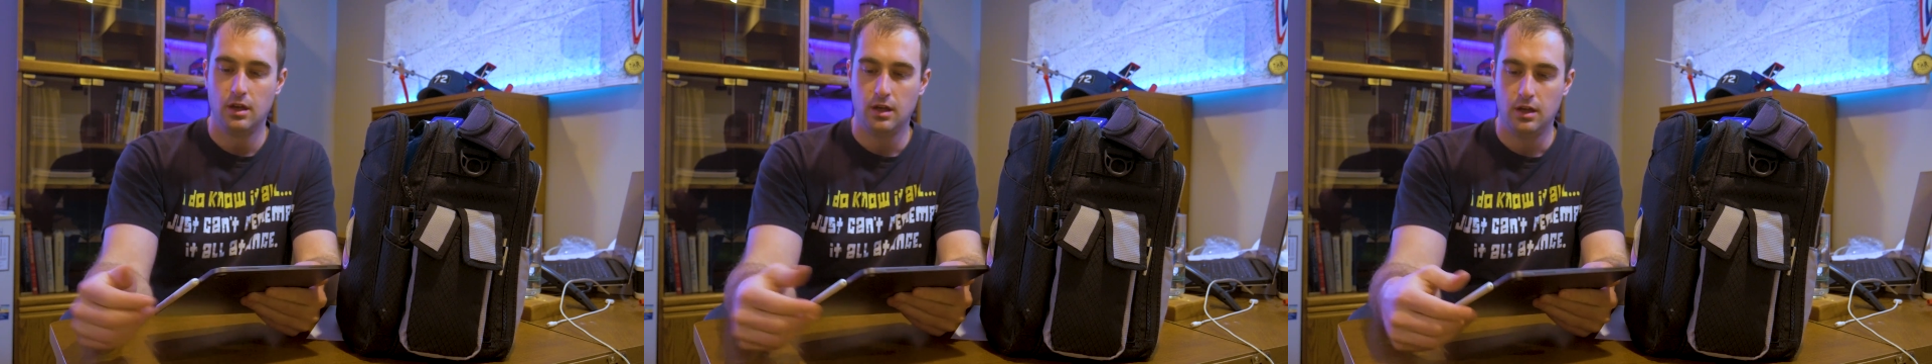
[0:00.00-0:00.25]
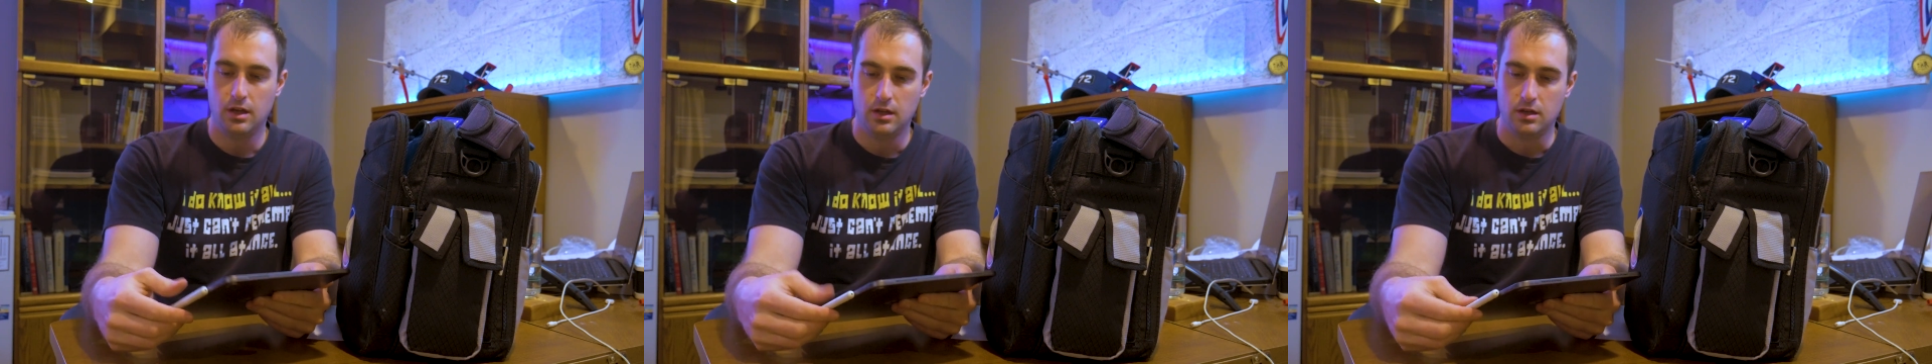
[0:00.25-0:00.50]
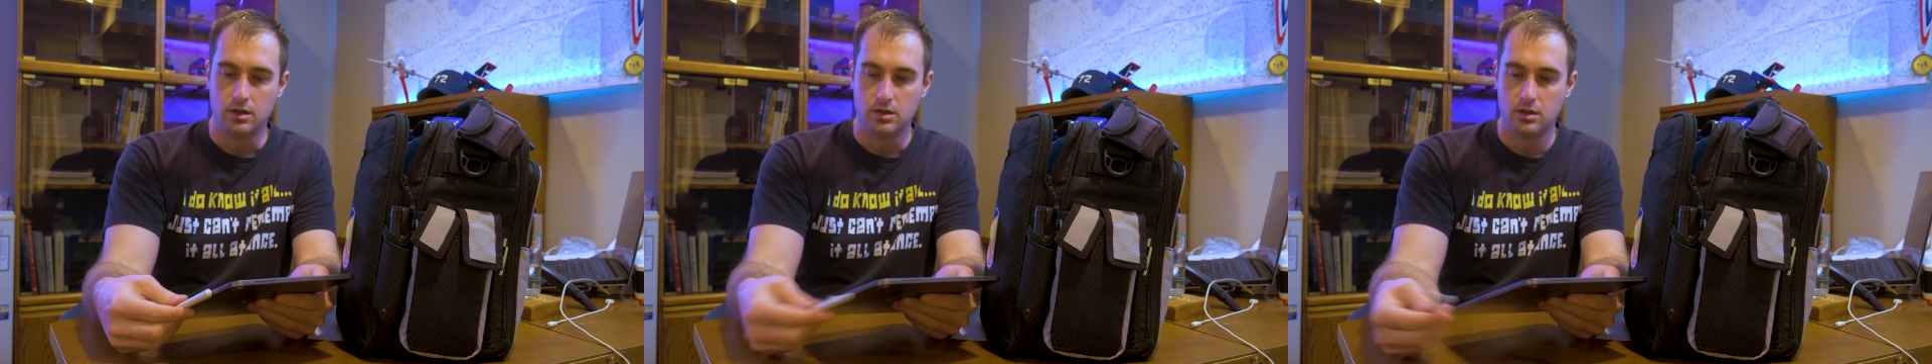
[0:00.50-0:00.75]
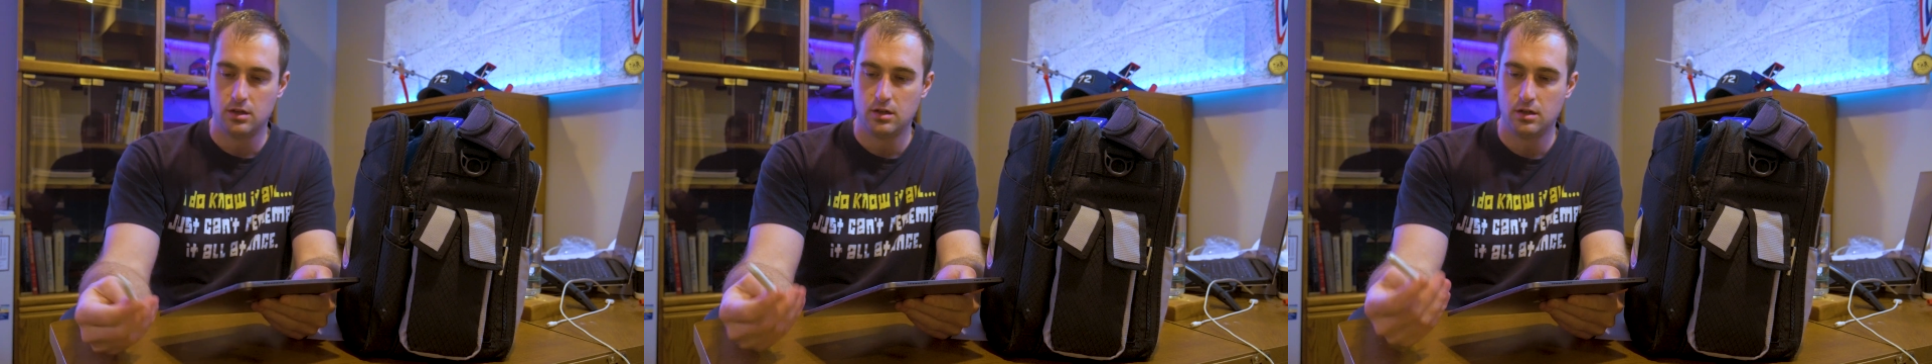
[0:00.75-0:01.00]
And
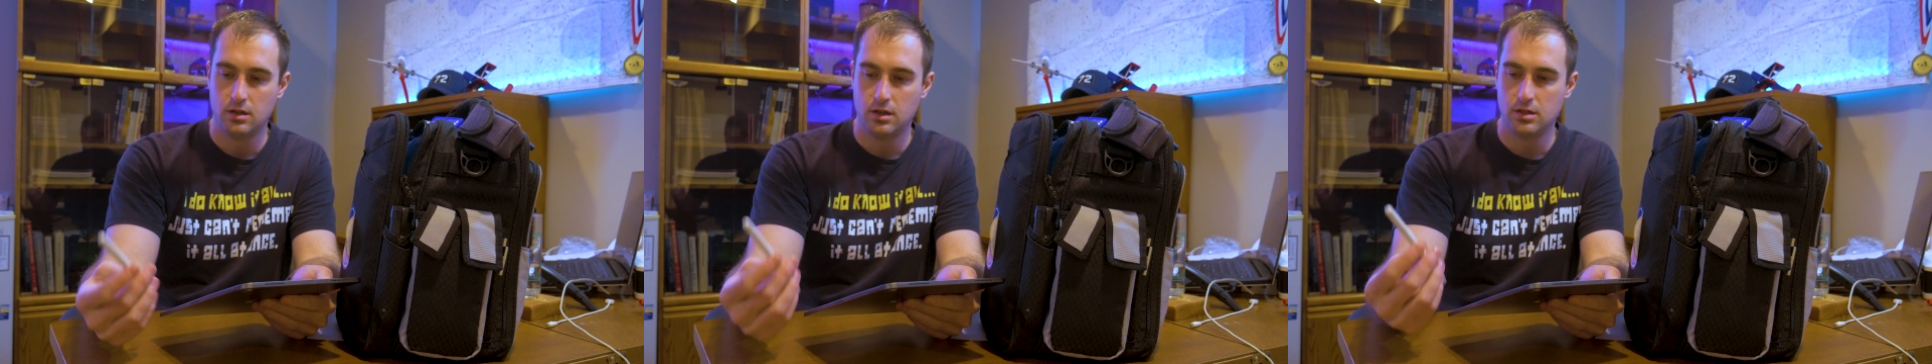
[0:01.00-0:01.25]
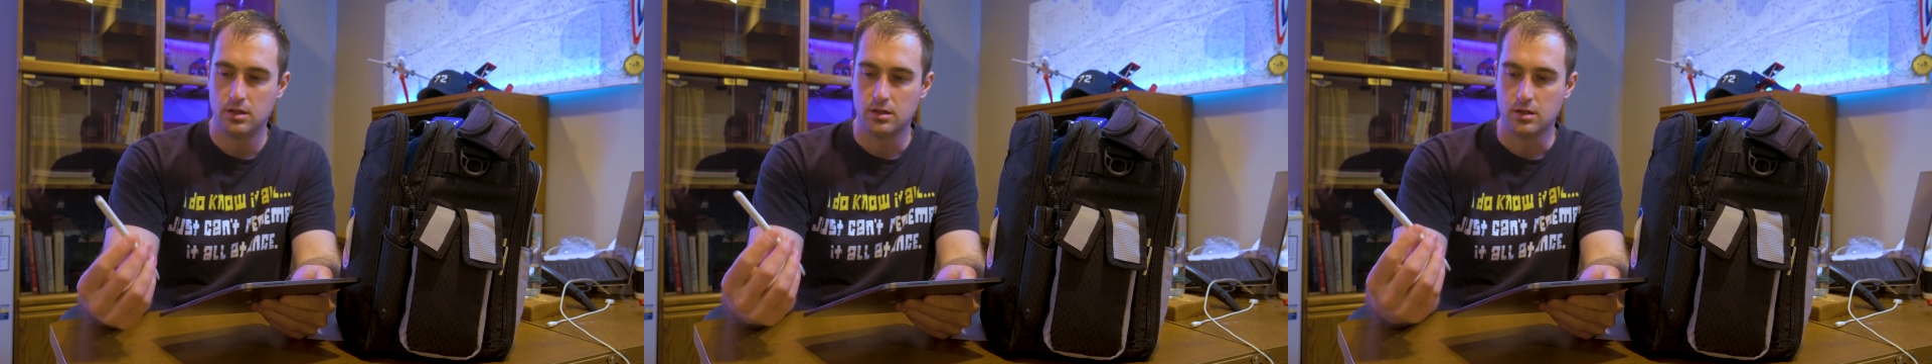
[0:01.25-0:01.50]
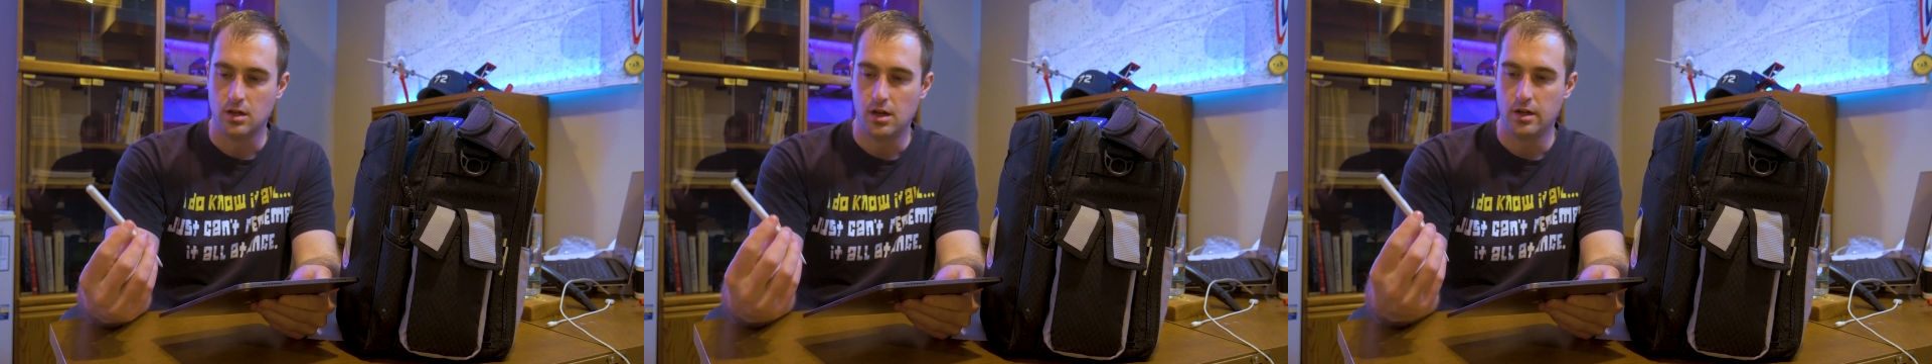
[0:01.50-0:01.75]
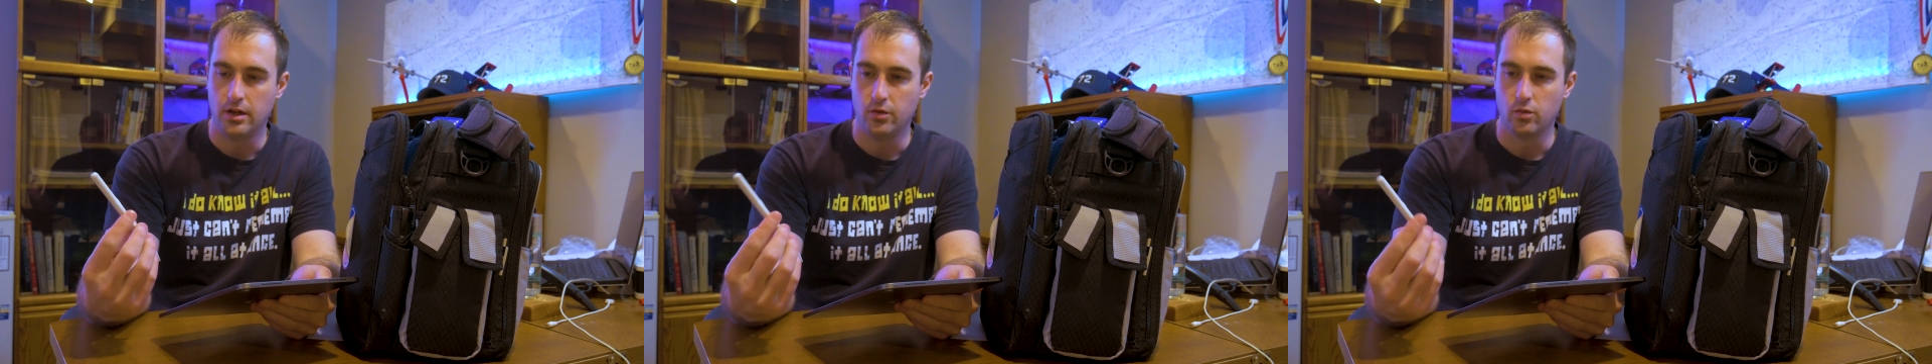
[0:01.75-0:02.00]
this is
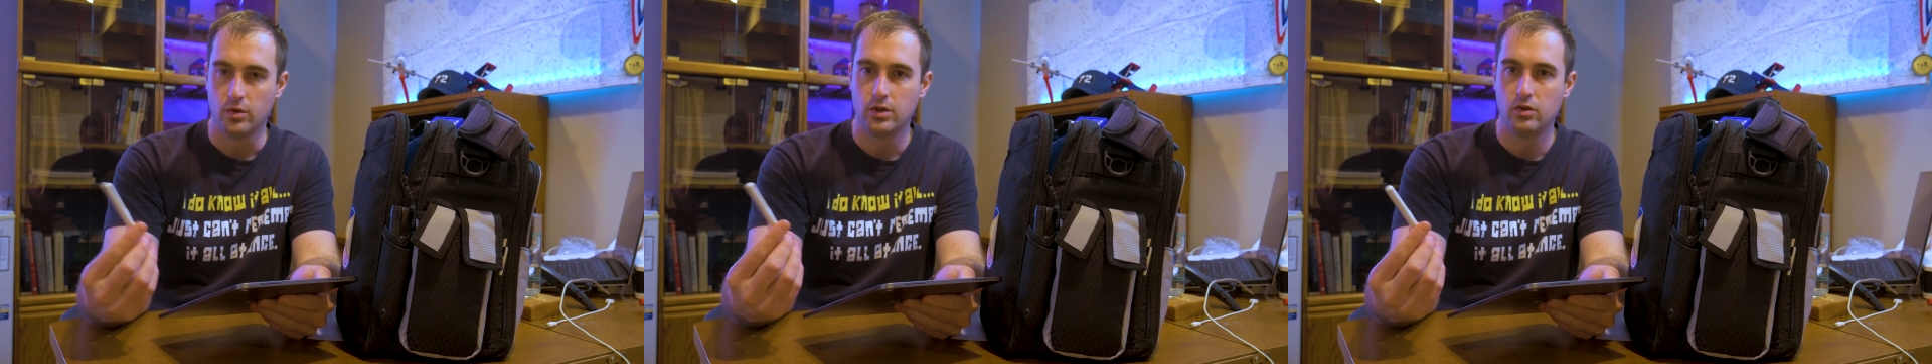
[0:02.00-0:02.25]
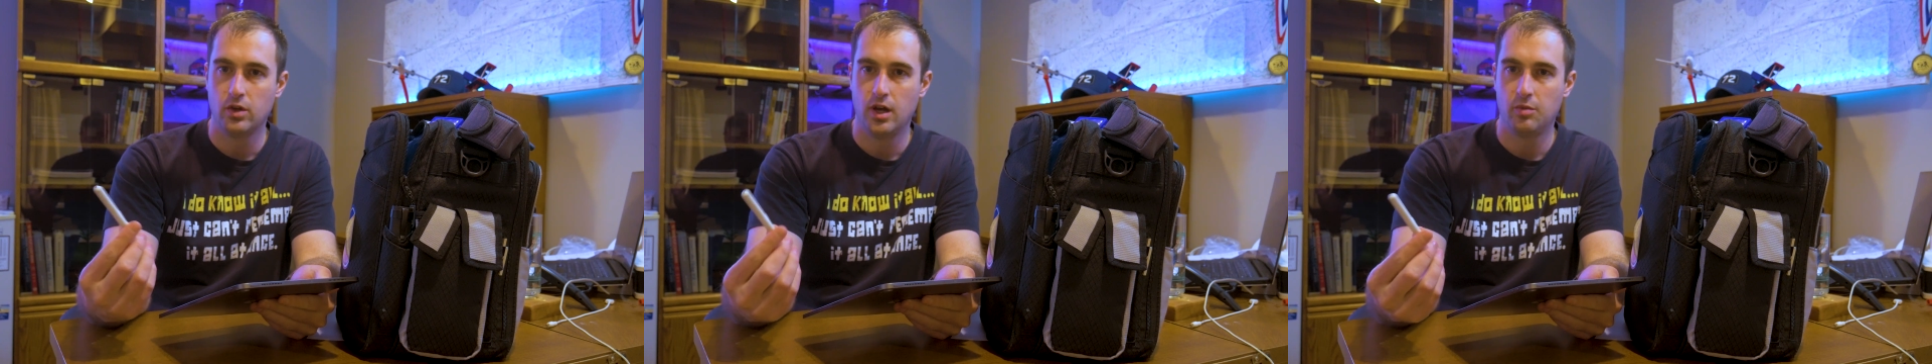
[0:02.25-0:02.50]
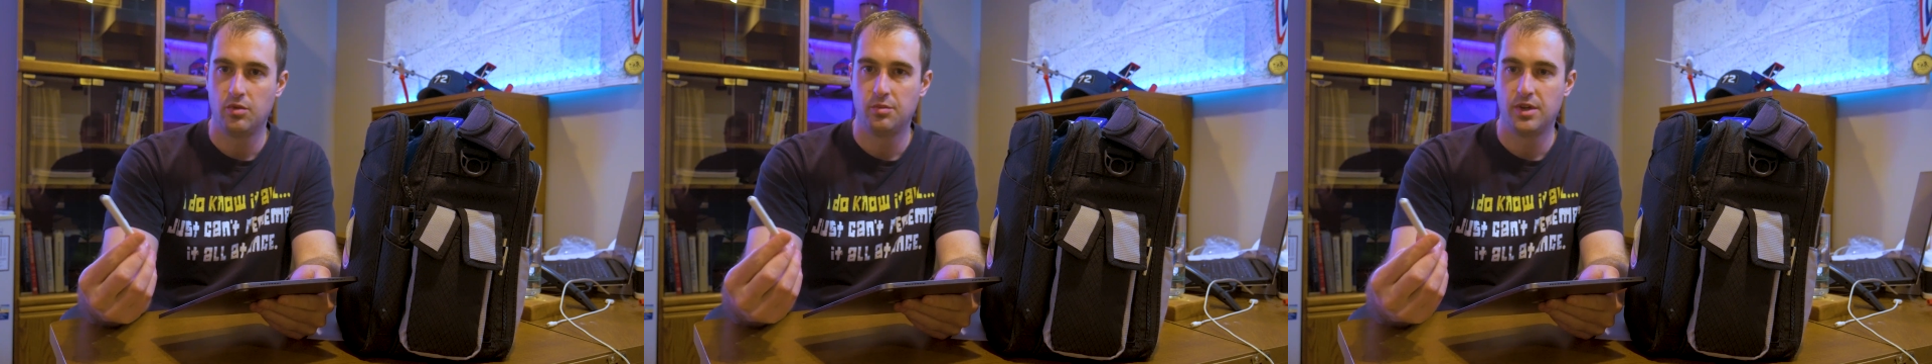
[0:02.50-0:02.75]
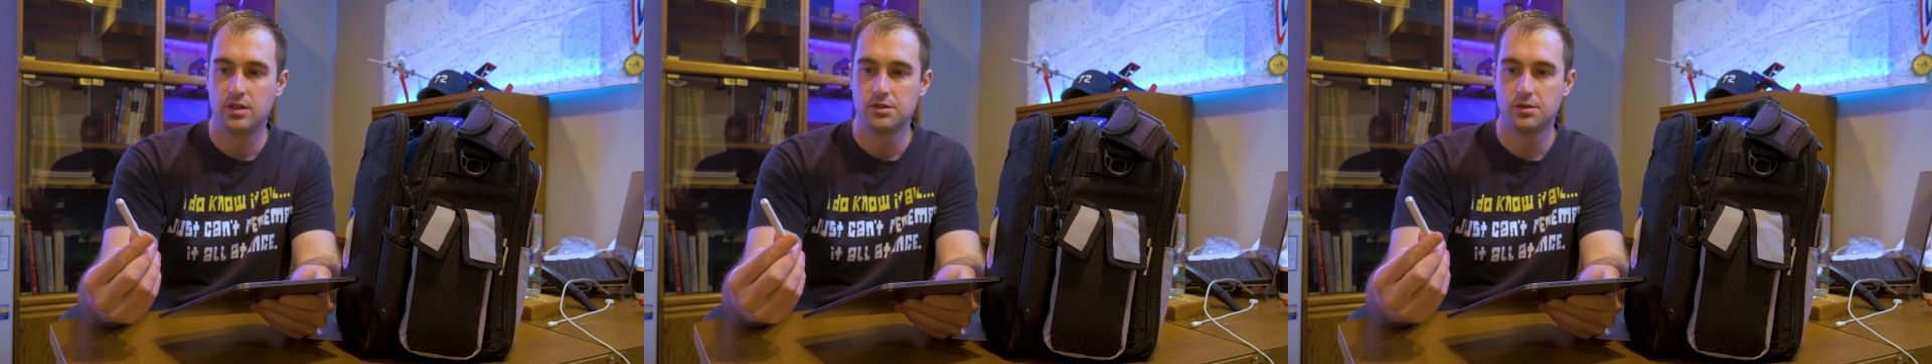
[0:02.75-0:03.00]
not a real Apple
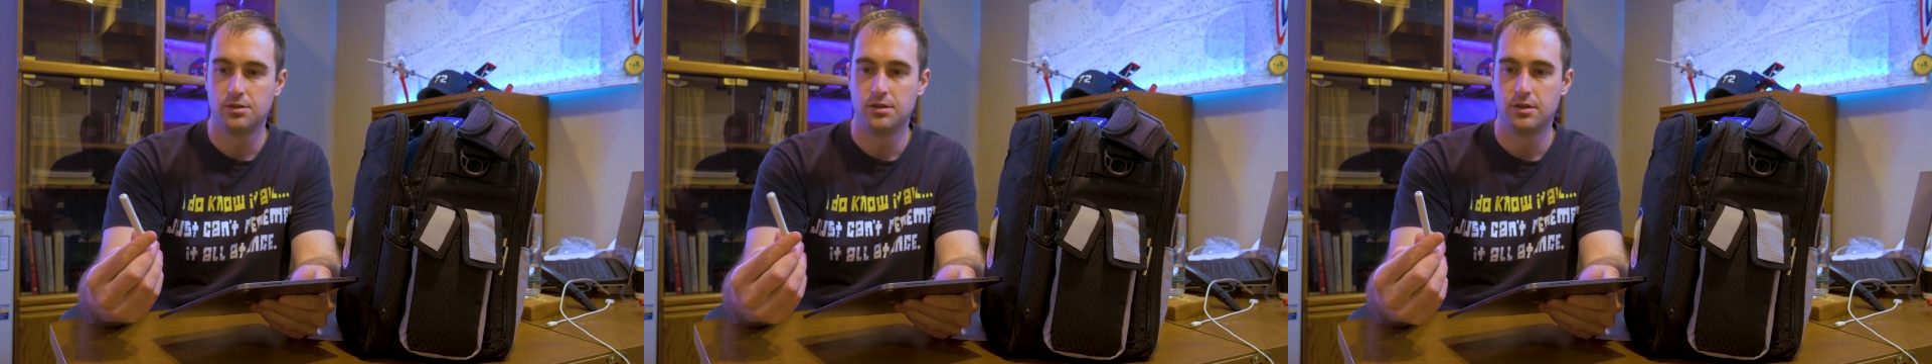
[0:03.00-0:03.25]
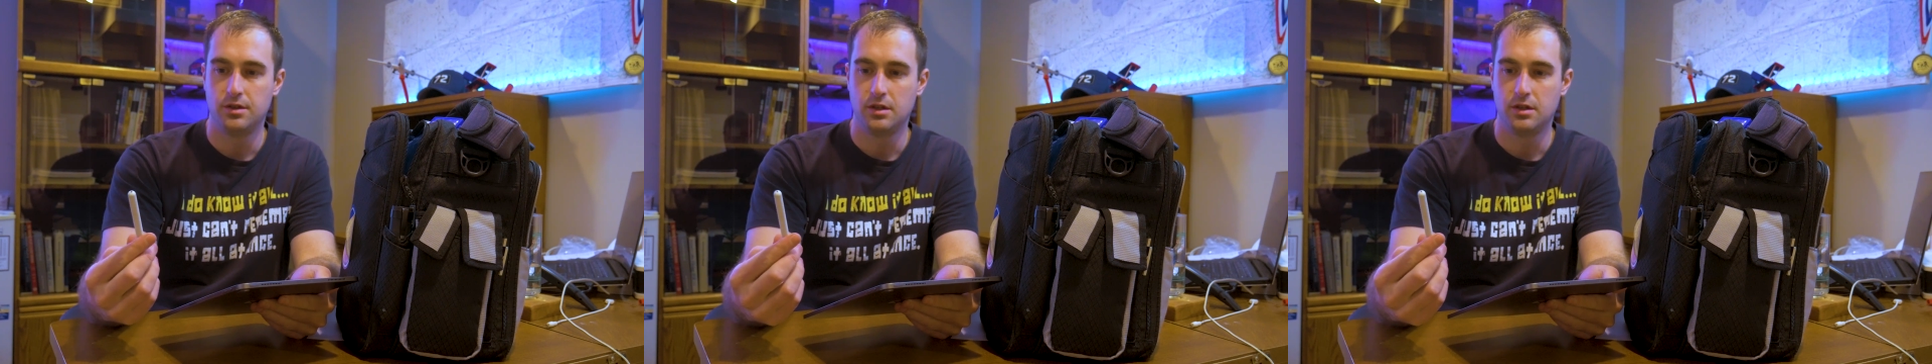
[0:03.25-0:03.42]
Pencil.